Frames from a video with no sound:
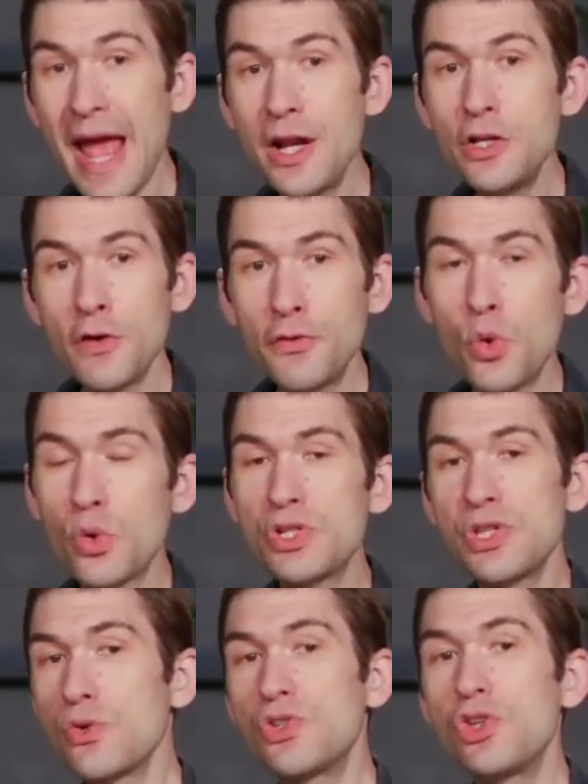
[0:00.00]
And of
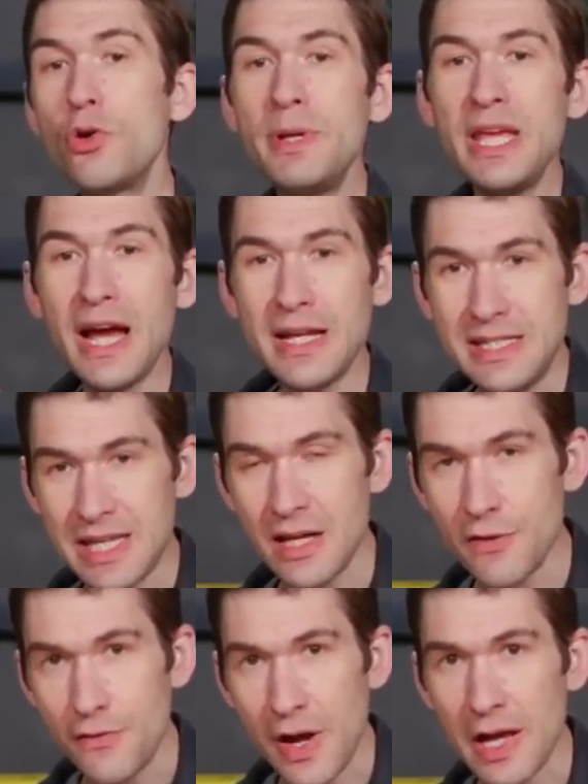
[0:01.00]
course, there's so many
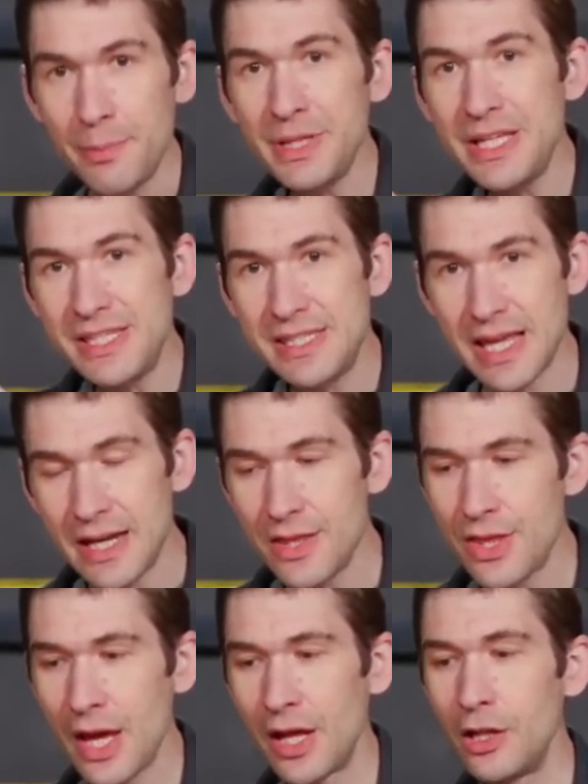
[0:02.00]
identifiably
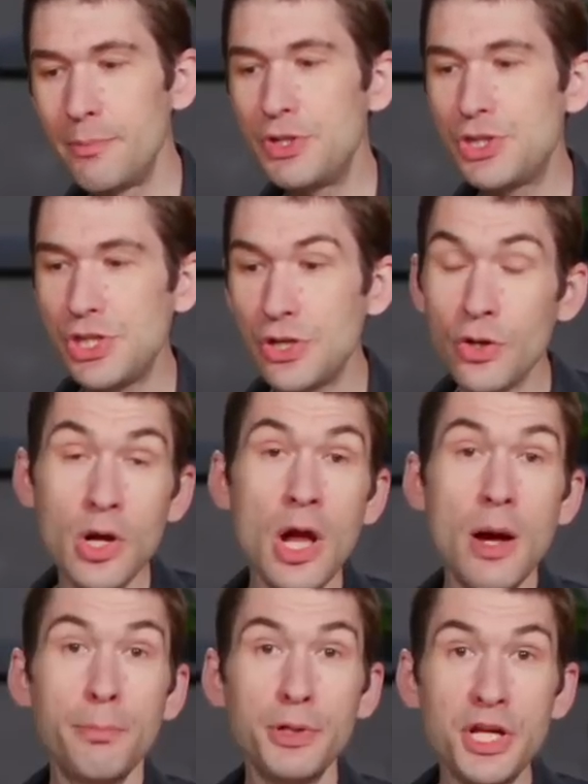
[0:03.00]
Zenith elements here,
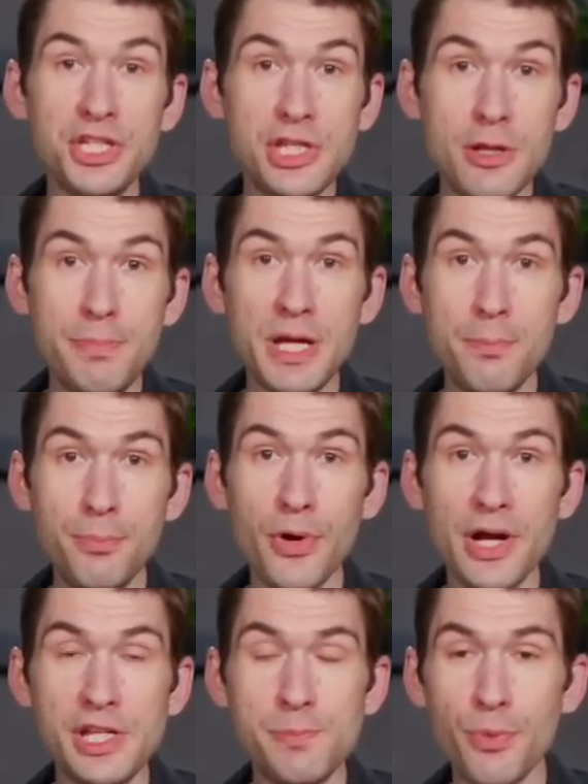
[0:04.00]
plus the big
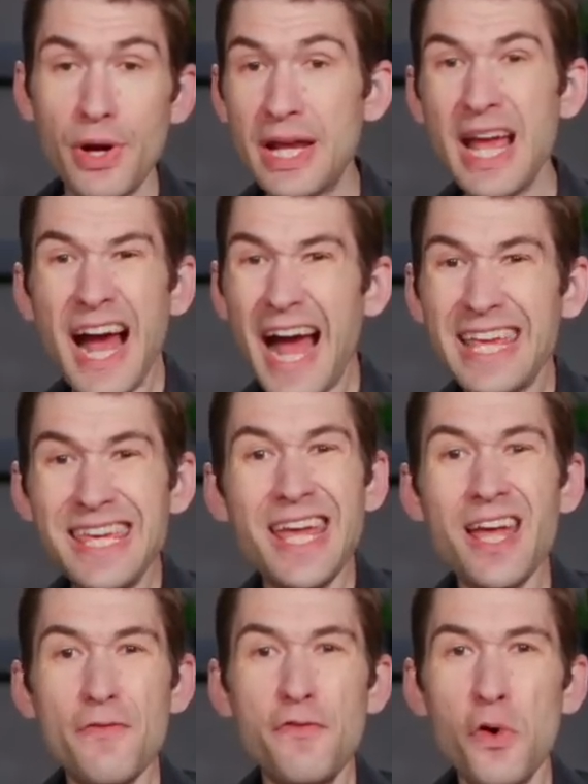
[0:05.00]
price break. I
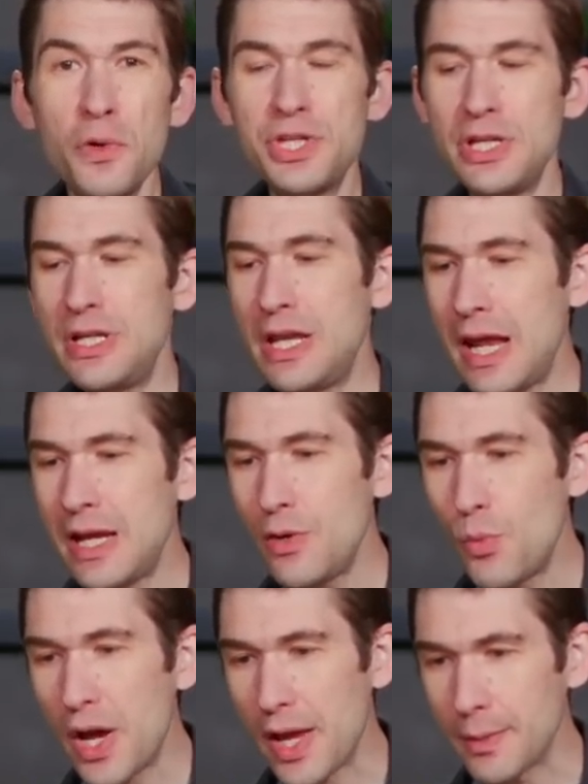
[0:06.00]
can't fault it in any
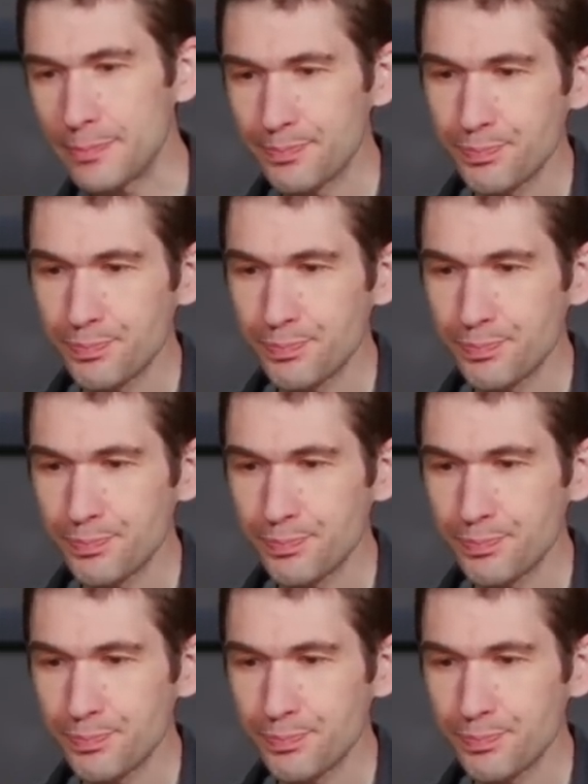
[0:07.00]
way.